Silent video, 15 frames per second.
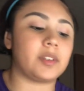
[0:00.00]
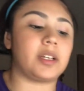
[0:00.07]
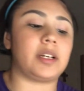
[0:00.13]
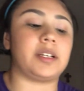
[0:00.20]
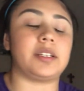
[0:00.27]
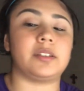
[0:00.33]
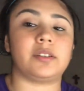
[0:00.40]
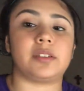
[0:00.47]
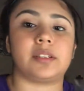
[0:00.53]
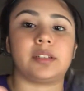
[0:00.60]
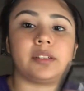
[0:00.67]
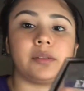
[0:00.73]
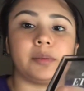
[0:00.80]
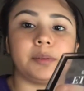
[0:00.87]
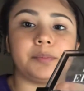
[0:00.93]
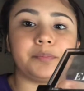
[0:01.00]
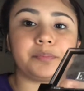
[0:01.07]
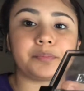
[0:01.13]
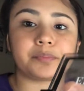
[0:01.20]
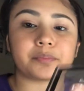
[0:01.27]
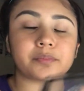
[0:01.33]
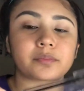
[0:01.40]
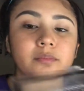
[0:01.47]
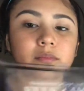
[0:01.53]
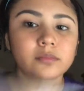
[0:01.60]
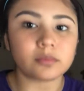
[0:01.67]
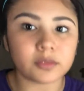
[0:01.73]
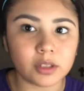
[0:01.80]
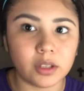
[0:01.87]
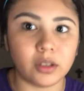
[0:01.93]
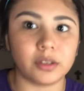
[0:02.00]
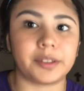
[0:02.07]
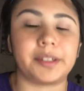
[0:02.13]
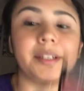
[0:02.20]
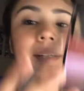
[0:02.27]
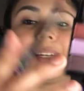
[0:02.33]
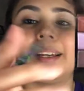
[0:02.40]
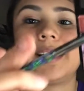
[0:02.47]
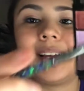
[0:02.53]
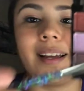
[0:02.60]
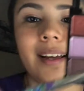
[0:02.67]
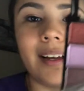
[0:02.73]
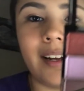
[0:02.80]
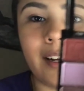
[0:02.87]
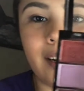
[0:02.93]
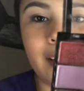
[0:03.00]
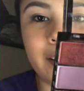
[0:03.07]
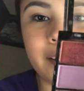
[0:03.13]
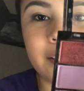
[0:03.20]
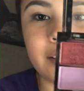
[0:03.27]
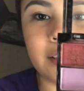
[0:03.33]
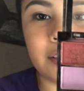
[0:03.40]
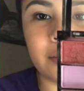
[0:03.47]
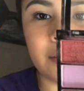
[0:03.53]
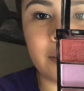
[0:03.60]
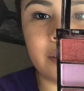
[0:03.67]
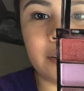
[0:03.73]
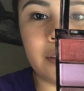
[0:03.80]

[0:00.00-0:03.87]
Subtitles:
I used this one. Oh, sorry. I used this one.